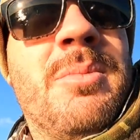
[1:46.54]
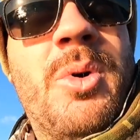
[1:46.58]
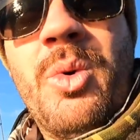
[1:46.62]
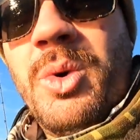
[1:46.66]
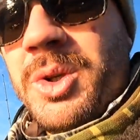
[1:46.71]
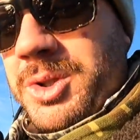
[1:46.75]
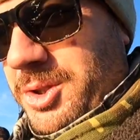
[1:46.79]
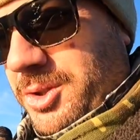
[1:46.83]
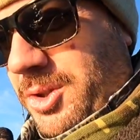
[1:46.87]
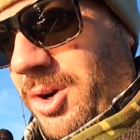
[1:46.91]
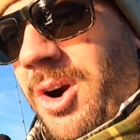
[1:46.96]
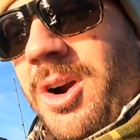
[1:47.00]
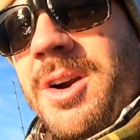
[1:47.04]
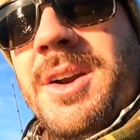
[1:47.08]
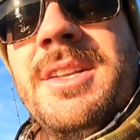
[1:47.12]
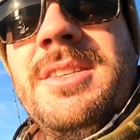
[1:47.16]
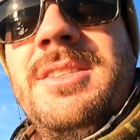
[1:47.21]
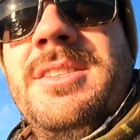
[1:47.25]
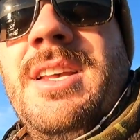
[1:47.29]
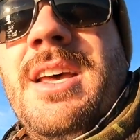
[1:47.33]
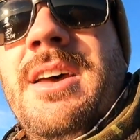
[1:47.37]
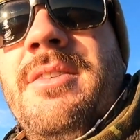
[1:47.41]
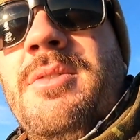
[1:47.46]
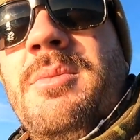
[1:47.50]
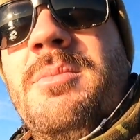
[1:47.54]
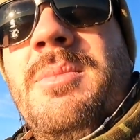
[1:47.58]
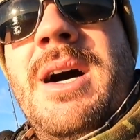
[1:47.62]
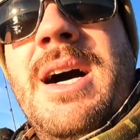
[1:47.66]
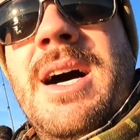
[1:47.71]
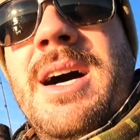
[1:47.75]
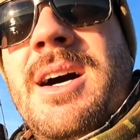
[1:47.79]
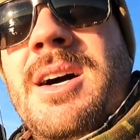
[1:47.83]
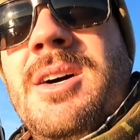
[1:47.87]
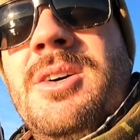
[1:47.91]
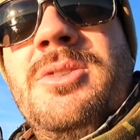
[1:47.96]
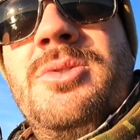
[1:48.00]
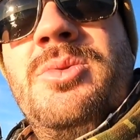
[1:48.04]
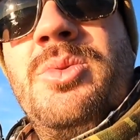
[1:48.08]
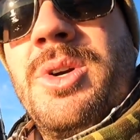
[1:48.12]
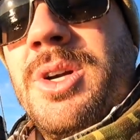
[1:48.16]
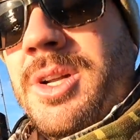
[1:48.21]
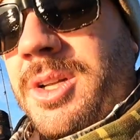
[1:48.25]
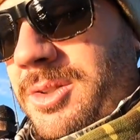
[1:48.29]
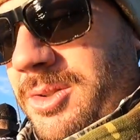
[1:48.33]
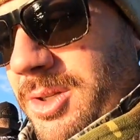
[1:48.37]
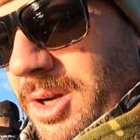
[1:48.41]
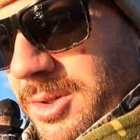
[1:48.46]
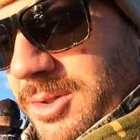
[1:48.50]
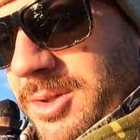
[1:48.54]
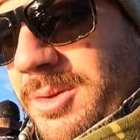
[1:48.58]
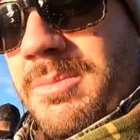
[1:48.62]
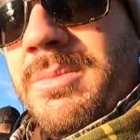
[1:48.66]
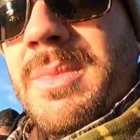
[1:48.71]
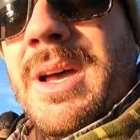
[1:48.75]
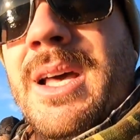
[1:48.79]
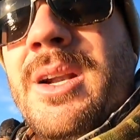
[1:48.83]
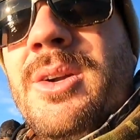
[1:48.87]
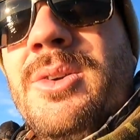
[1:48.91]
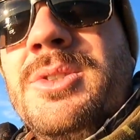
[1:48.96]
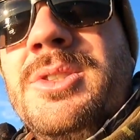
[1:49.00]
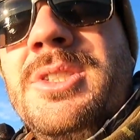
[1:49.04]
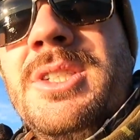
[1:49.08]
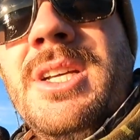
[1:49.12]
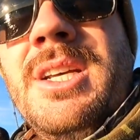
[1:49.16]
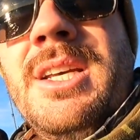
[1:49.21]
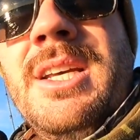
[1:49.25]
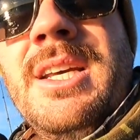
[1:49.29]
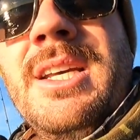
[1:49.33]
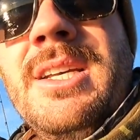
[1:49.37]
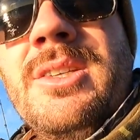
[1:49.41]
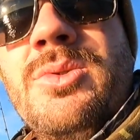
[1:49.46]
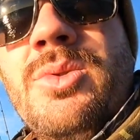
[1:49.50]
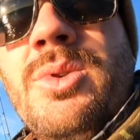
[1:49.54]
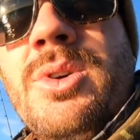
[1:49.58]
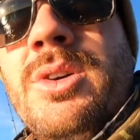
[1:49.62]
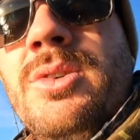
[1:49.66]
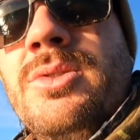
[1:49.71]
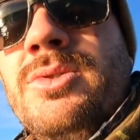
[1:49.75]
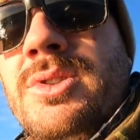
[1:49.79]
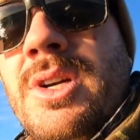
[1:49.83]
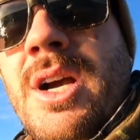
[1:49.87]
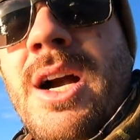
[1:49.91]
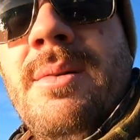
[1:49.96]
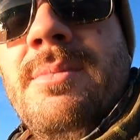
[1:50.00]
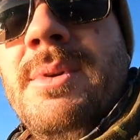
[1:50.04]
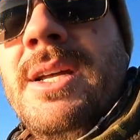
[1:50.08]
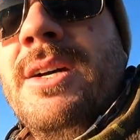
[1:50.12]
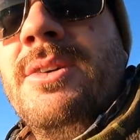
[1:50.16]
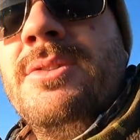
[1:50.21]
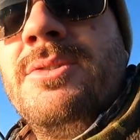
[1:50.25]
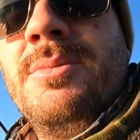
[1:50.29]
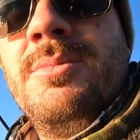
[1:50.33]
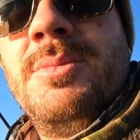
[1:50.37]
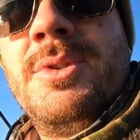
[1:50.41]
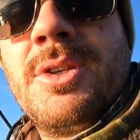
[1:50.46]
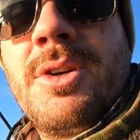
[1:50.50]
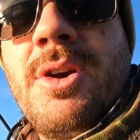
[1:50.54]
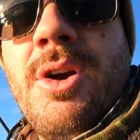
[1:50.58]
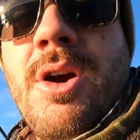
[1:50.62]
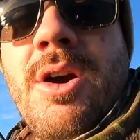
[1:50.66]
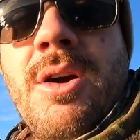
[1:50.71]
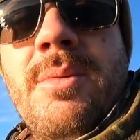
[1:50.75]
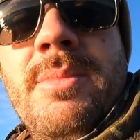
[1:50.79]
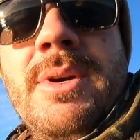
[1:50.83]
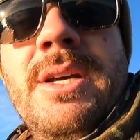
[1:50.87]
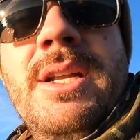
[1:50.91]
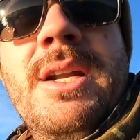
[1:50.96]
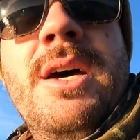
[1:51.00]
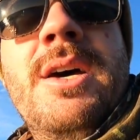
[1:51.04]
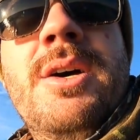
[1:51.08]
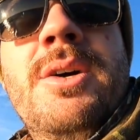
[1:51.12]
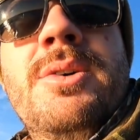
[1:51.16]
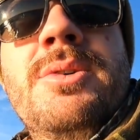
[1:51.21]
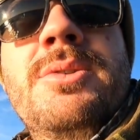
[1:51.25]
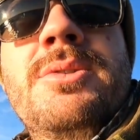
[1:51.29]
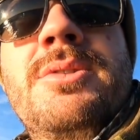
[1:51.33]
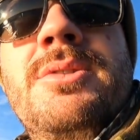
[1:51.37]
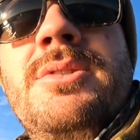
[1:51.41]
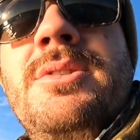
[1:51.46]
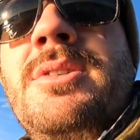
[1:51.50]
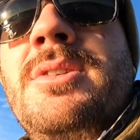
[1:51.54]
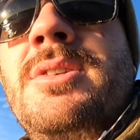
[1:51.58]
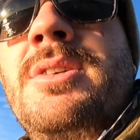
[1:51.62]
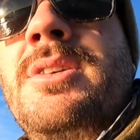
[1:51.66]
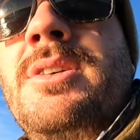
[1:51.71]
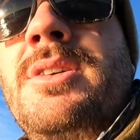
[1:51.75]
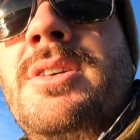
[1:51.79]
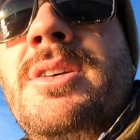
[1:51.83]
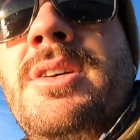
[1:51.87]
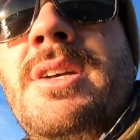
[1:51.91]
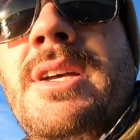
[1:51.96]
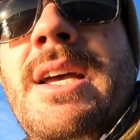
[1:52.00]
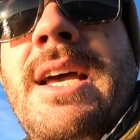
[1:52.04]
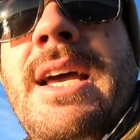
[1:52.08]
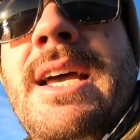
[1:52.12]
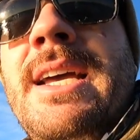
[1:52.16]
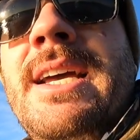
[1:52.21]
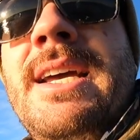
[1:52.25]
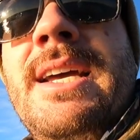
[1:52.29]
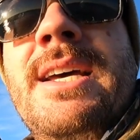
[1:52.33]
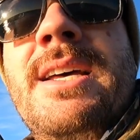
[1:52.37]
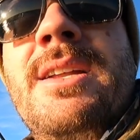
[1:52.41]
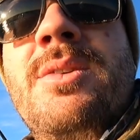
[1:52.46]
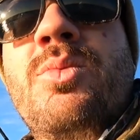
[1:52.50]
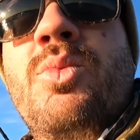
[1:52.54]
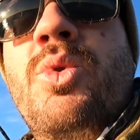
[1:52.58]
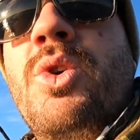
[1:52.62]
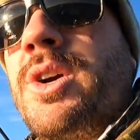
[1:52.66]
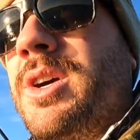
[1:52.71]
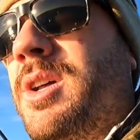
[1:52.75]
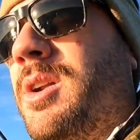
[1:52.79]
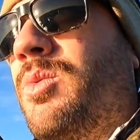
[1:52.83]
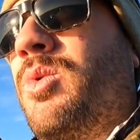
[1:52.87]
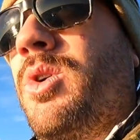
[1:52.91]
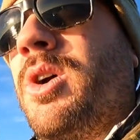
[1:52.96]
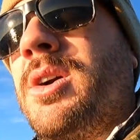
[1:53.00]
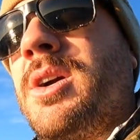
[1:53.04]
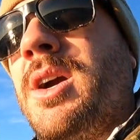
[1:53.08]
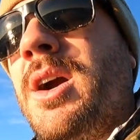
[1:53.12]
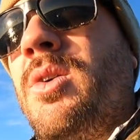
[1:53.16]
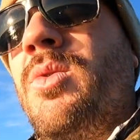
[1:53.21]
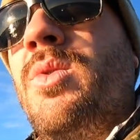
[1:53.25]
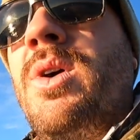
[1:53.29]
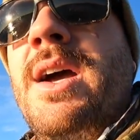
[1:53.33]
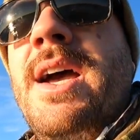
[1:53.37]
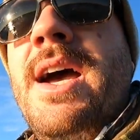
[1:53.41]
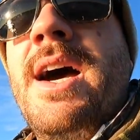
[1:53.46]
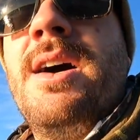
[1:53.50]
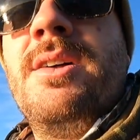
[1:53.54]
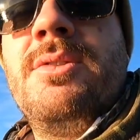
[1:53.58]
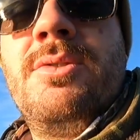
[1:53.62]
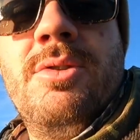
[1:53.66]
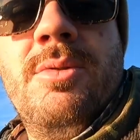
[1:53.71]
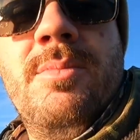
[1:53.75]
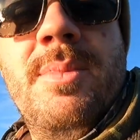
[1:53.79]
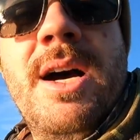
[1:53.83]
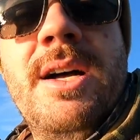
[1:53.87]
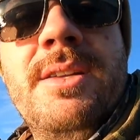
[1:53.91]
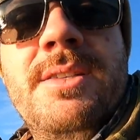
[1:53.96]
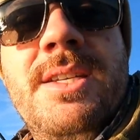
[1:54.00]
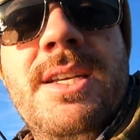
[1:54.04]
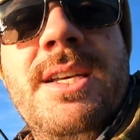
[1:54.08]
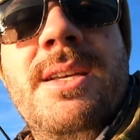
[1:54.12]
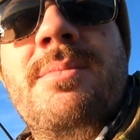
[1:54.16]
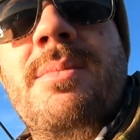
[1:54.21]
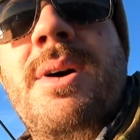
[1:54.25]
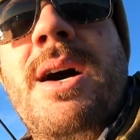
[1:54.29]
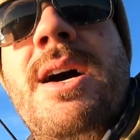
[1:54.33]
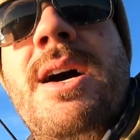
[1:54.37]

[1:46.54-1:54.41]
But we're starting at seven miles. We're gonna throw some metal jigs. We're gonna drop down some cigar minnows, and we're gonna work our way out to about ten